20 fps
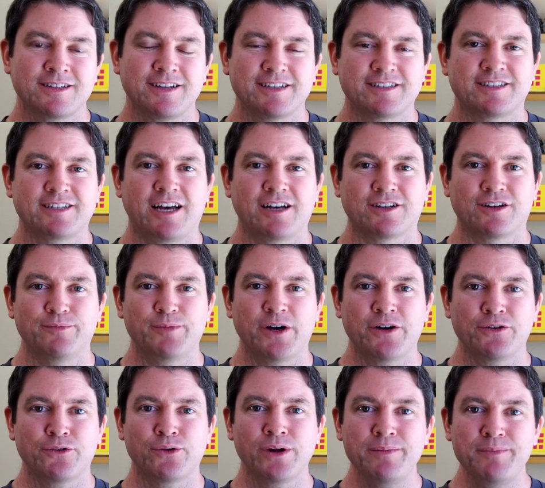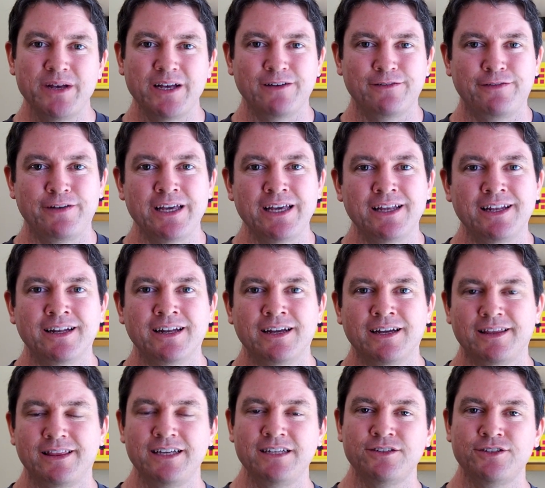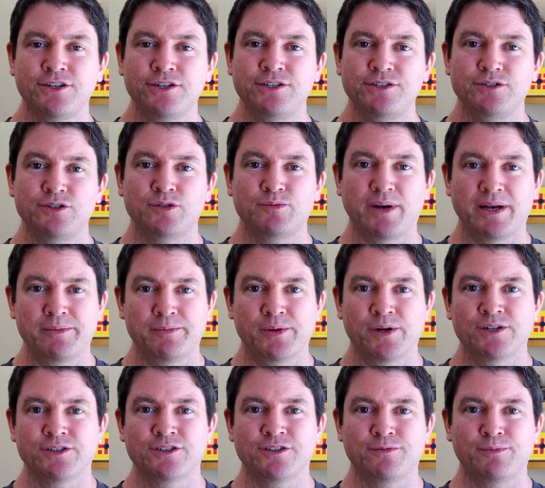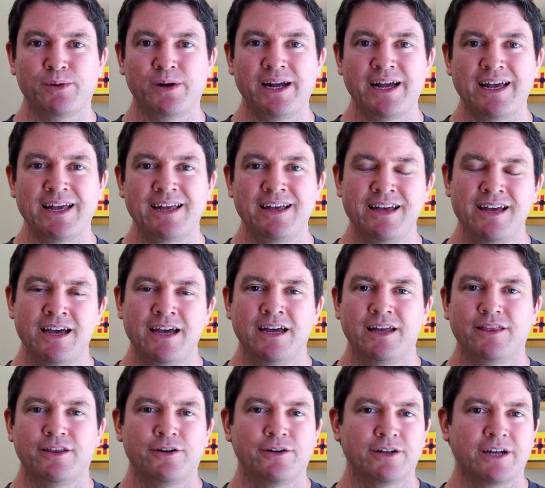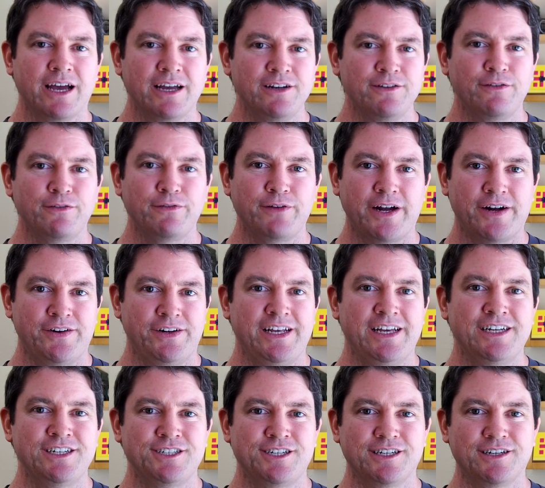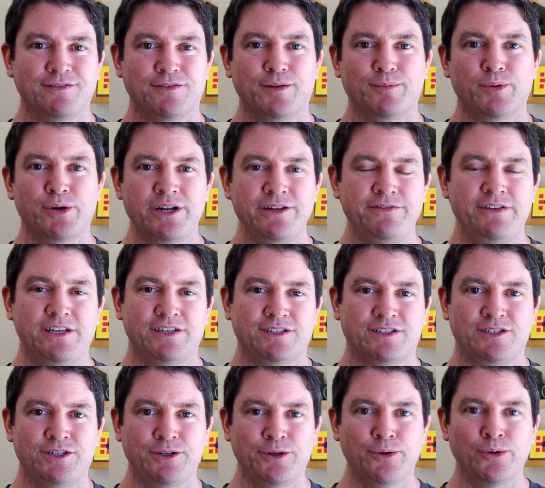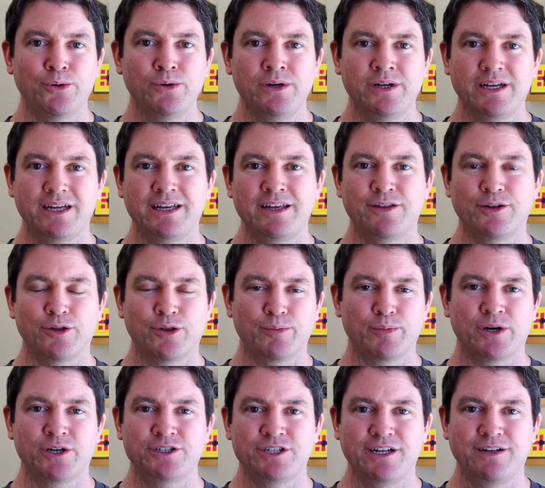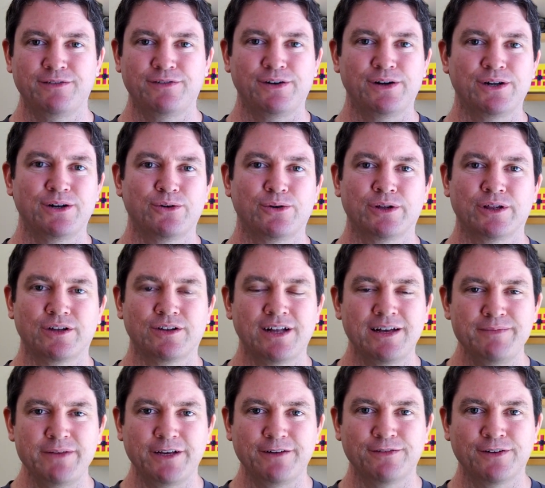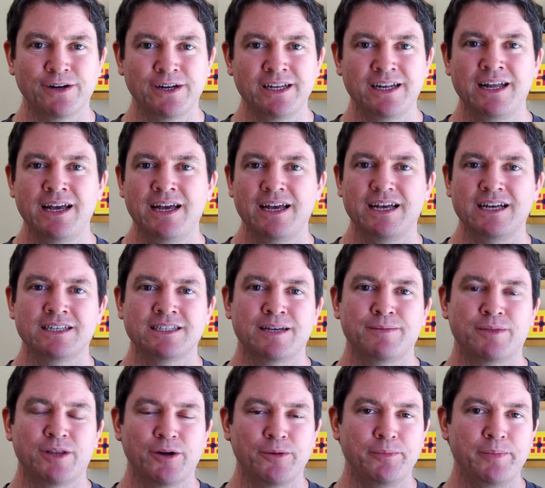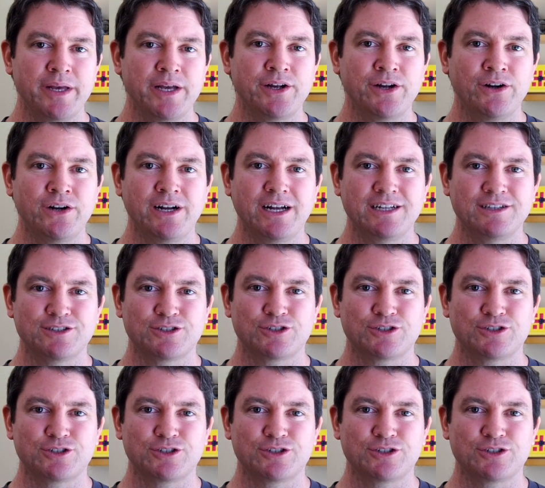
let's talk about gripping feet. These are used by birds of prey, they're kind of a variation of the previous two, either the perching foot or the climbing foot, except they're bigger and